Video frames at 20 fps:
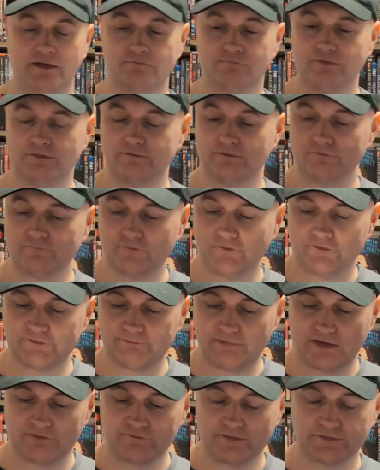and written of course
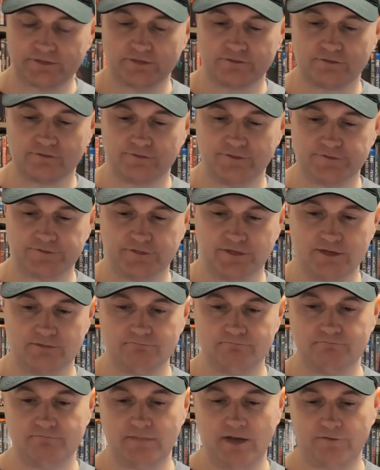by Richard
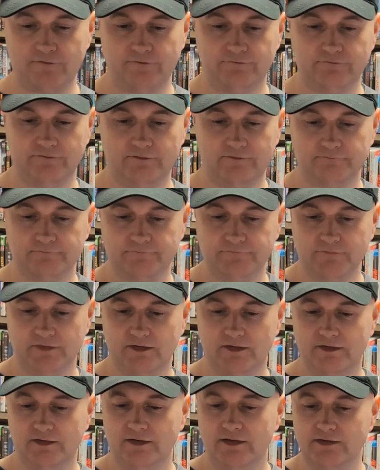Christian Matheson.
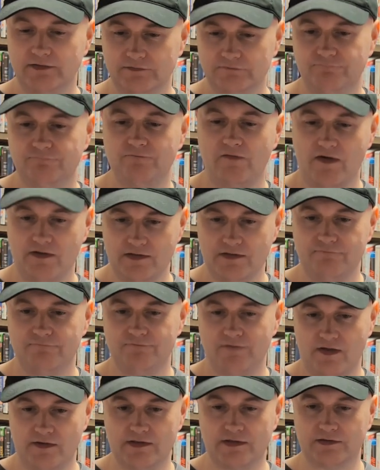It's very,
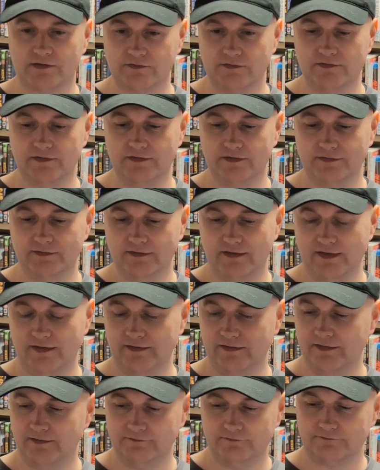very good,
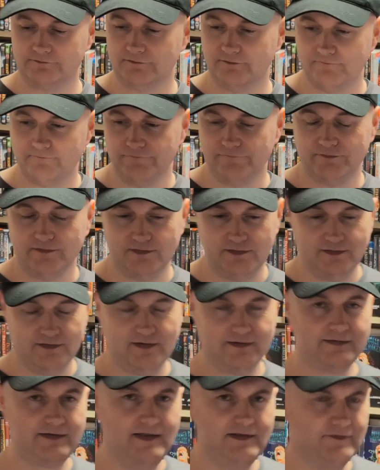and
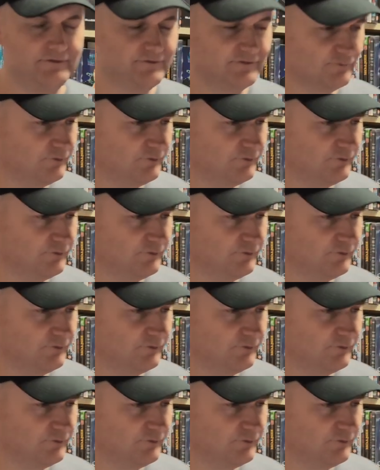it's